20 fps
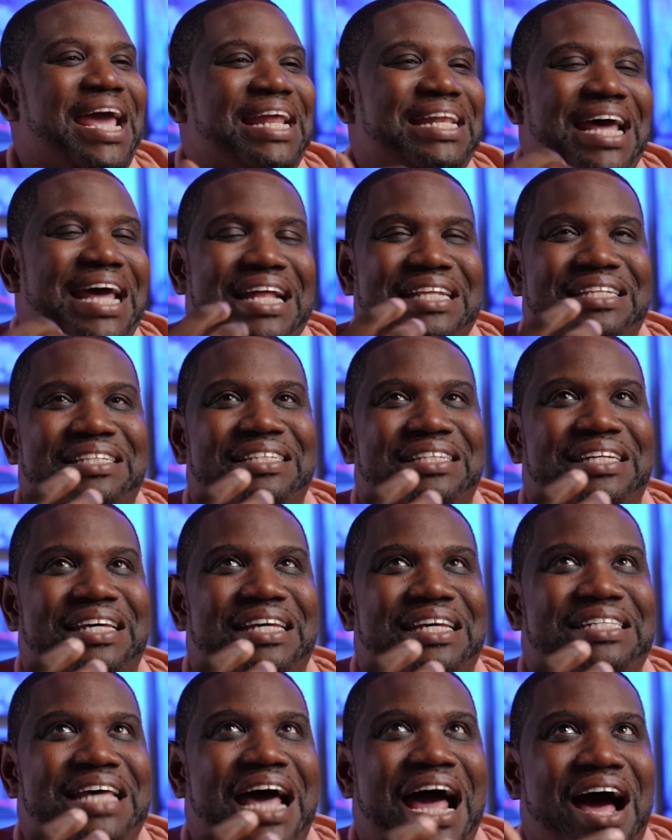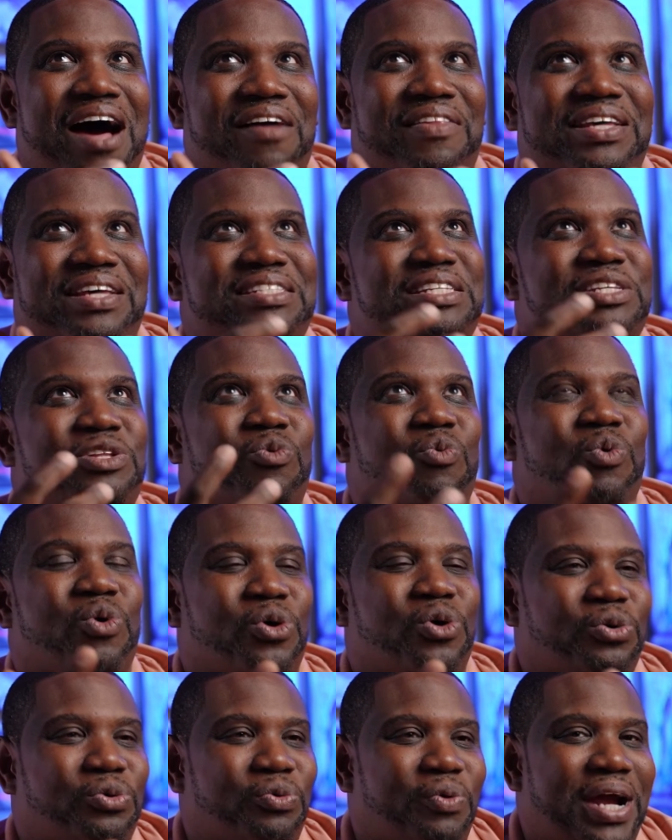And that is how they see the
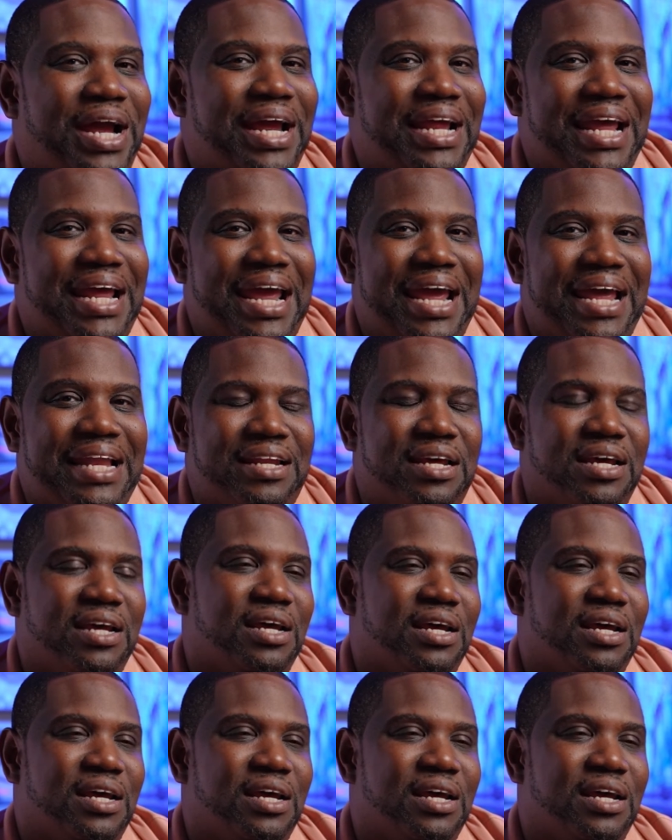world, right? And